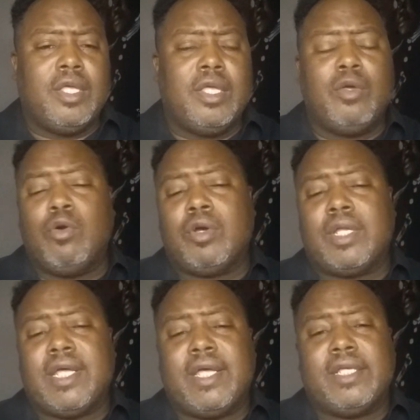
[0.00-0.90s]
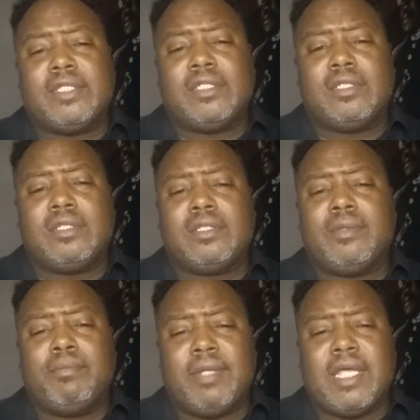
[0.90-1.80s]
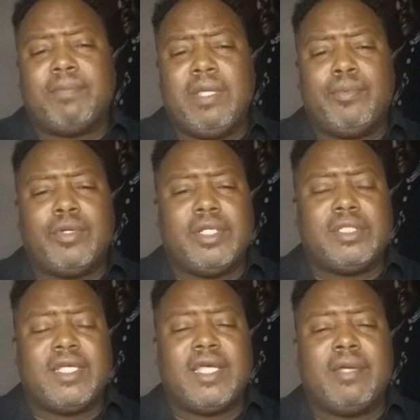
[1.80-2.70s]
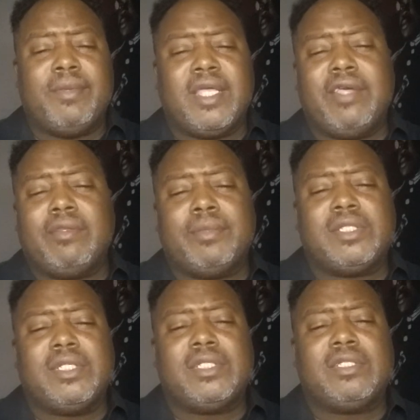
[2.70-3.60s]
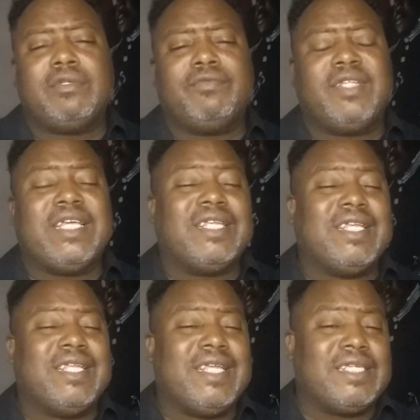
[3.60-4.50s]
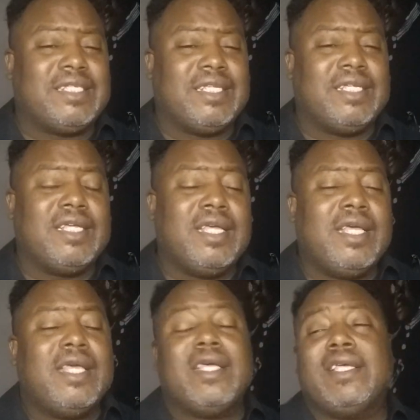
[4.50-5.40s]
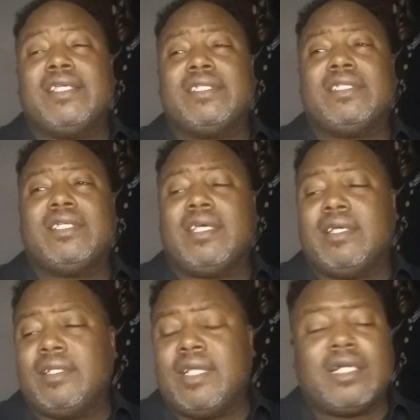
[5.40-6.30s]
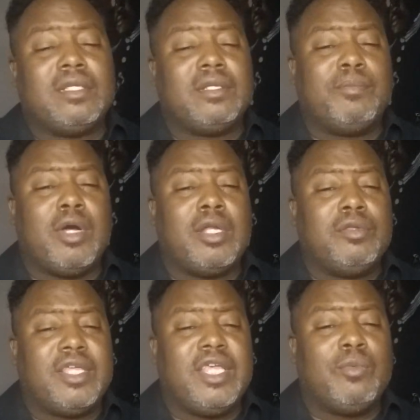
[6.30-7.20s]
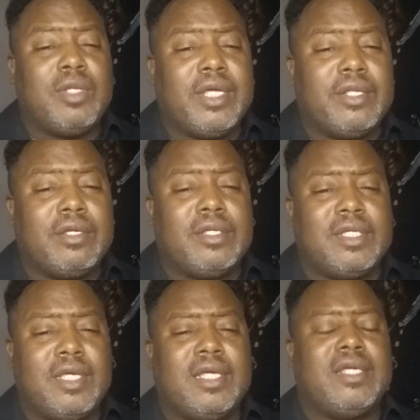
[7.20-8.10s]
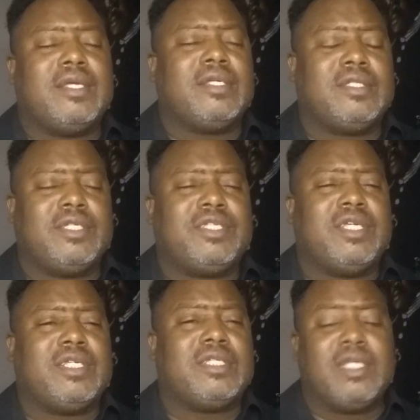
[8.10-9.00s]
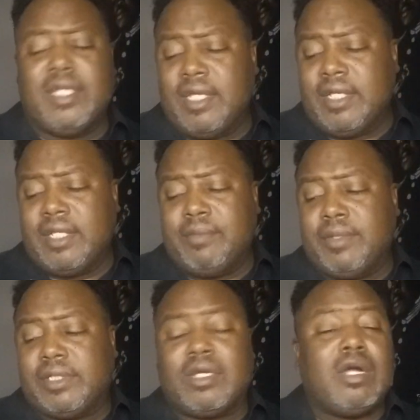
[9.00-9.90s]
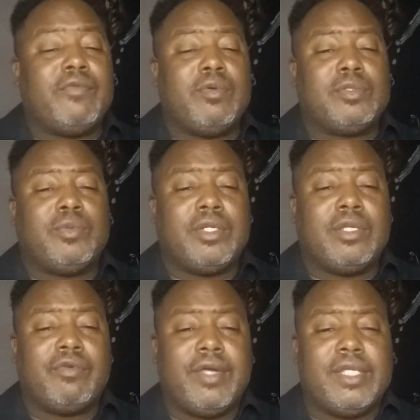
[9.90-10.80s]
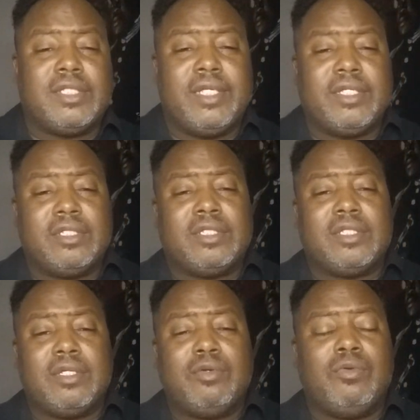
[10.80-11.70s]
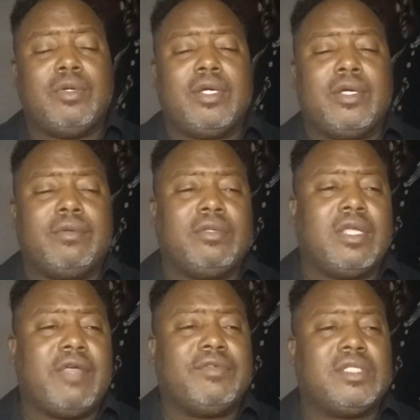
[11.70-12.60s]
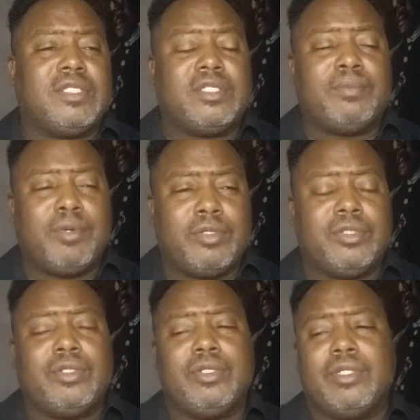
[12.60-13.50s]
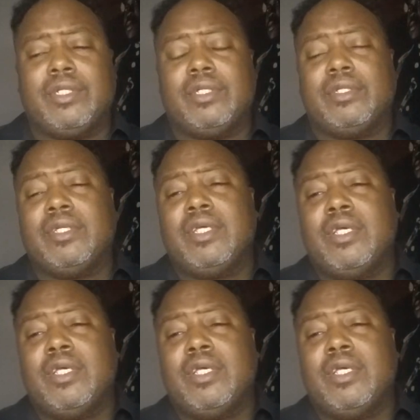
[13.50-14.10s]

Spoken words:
He organized black people at the time and gave them a sense of dignity and destiny, as Dr. Martin Luther King would later suggest, that Mr. Garvey was one of the greatest leaders who gave us a sense of personhood and